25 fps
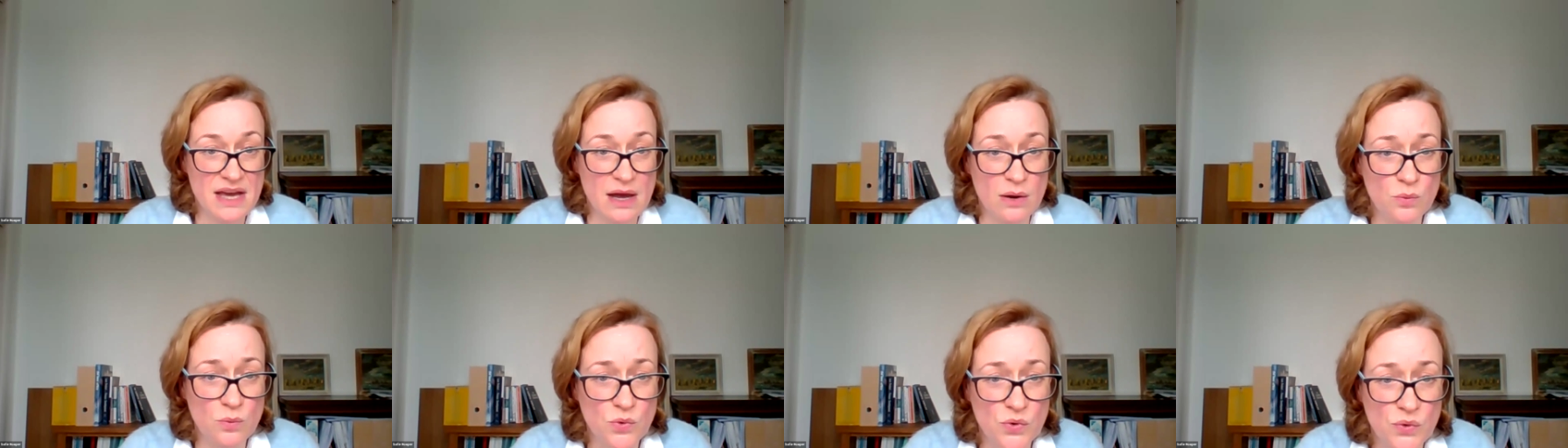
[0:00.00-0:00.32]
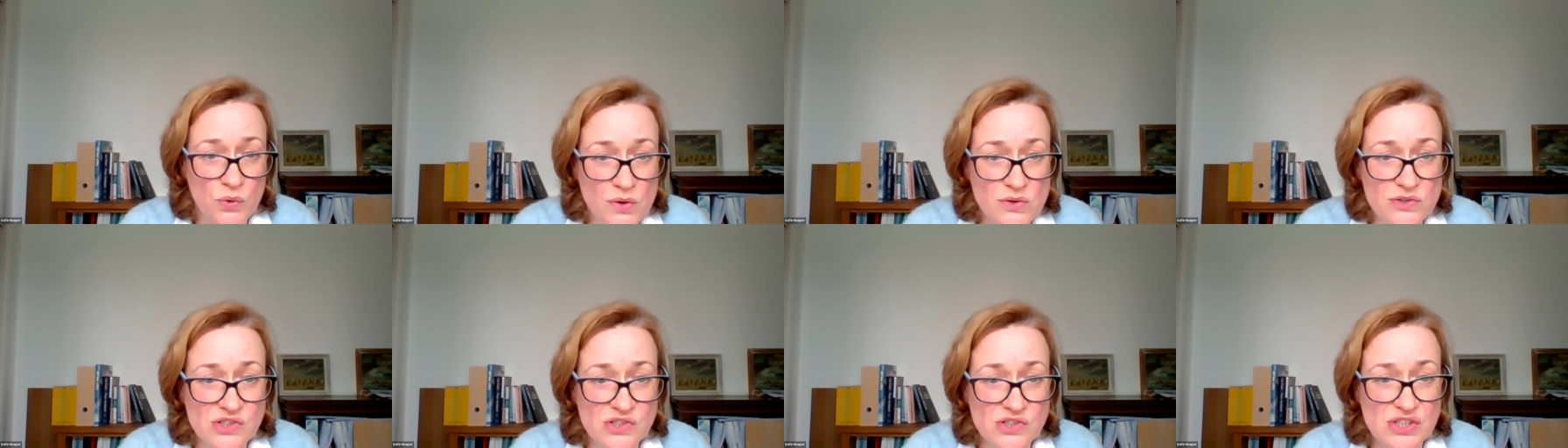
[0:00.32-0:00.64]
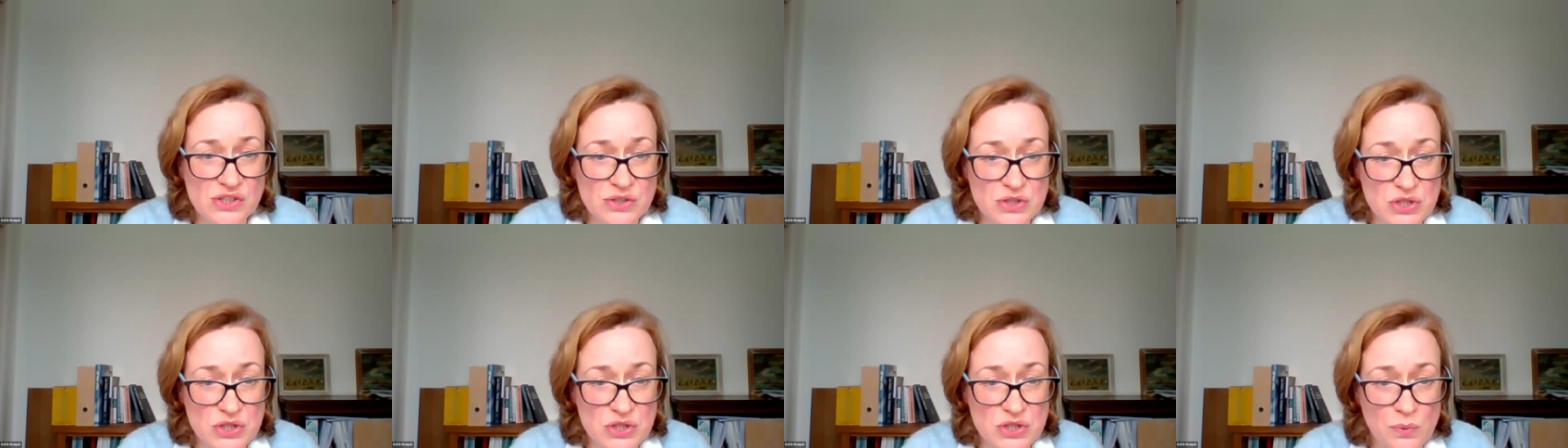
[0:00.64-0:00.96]
that we're
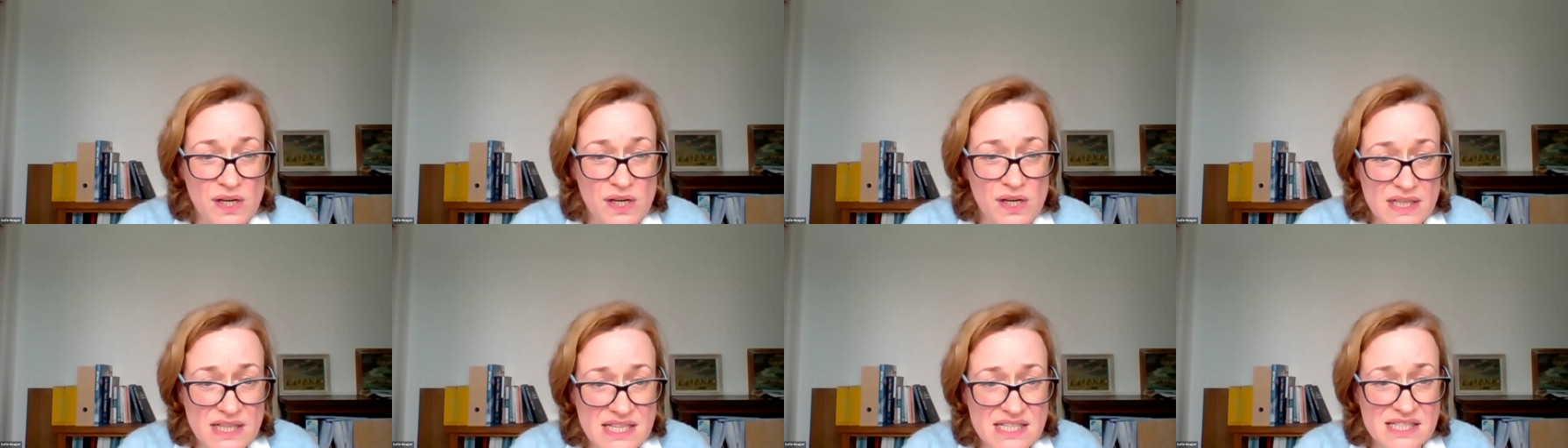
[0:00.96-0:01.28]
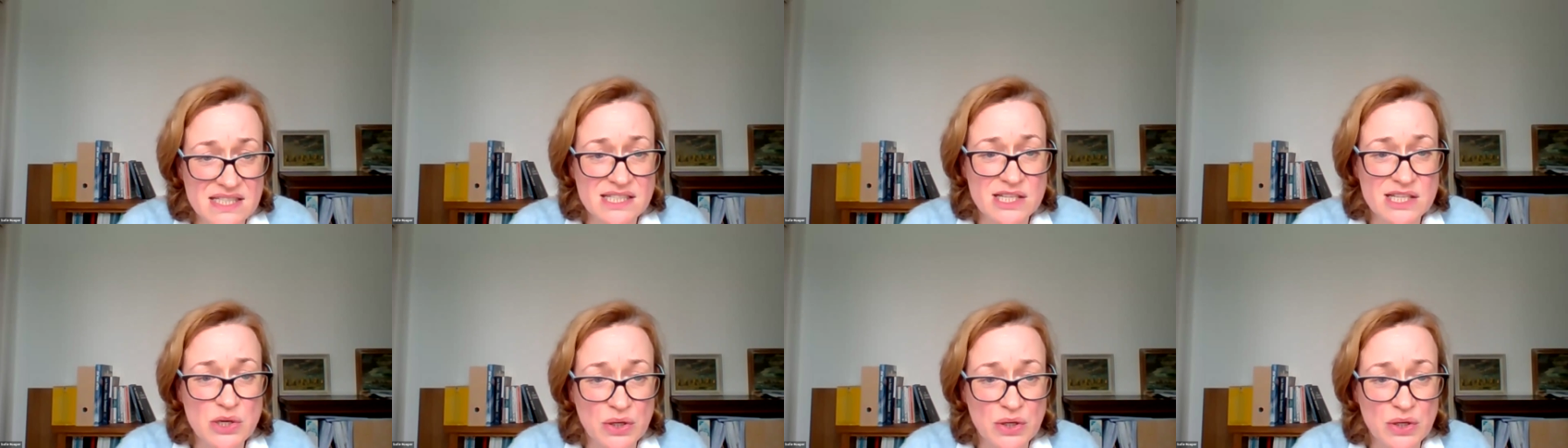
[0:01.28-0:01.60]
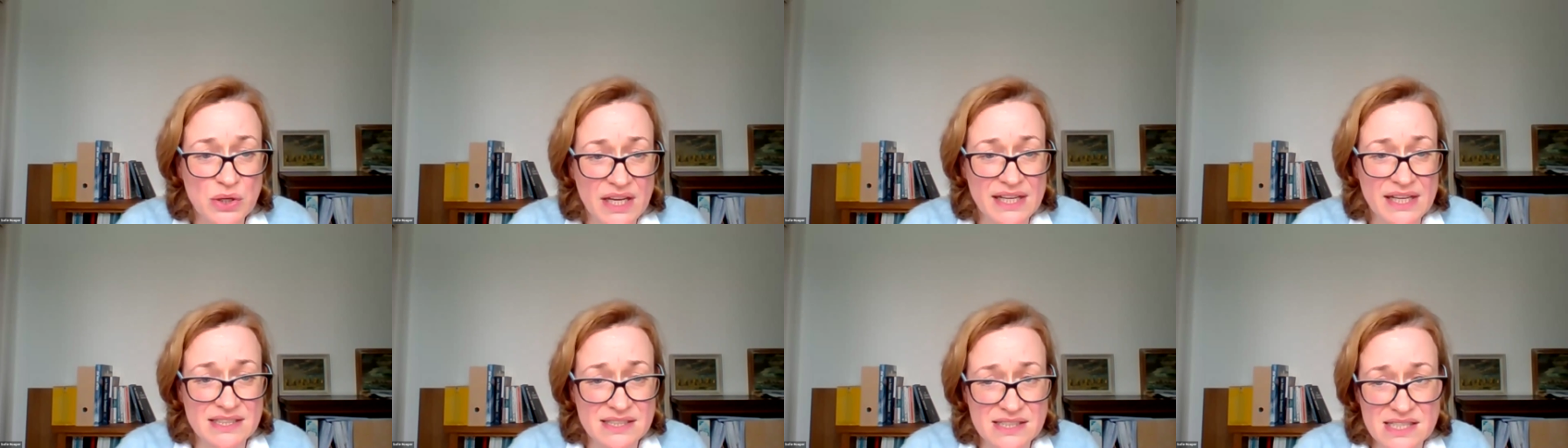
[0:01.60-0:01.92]
also doing is
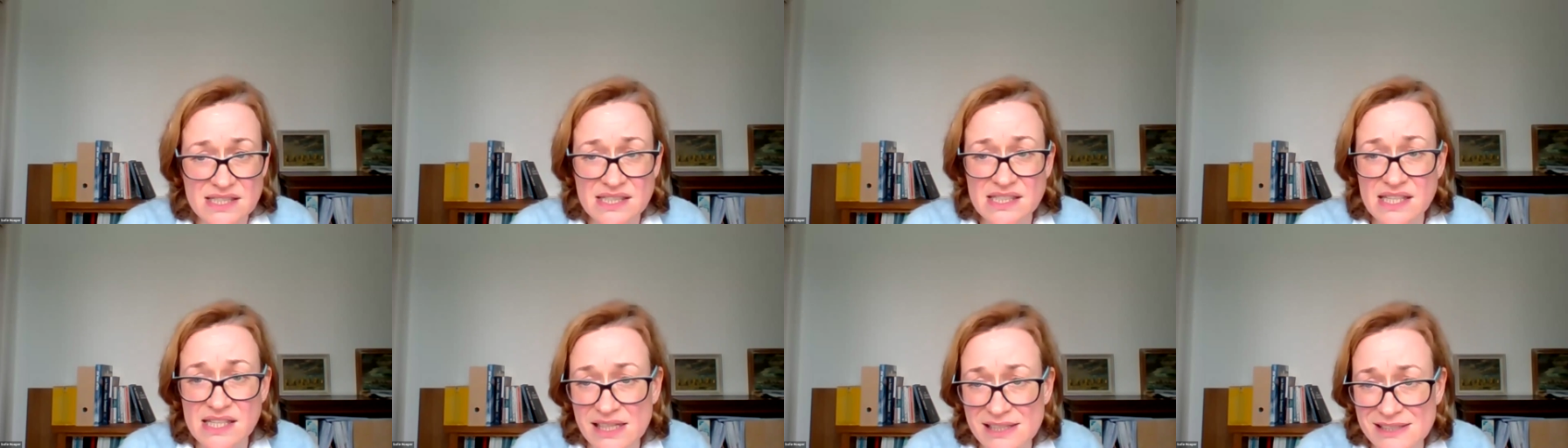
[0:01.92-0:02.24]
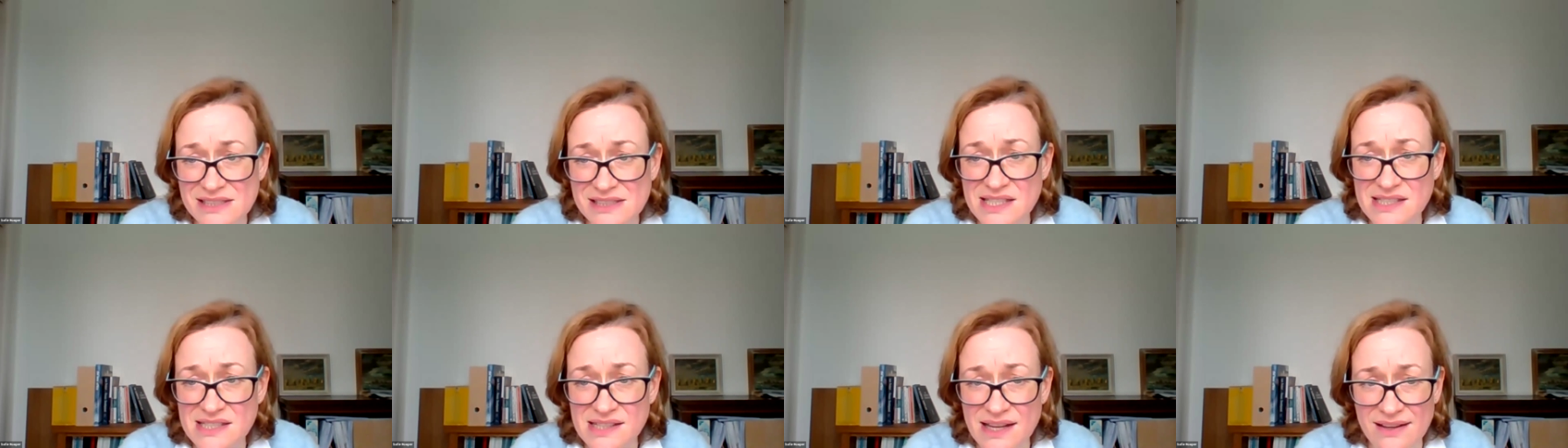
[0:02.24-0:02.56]
looking at the skill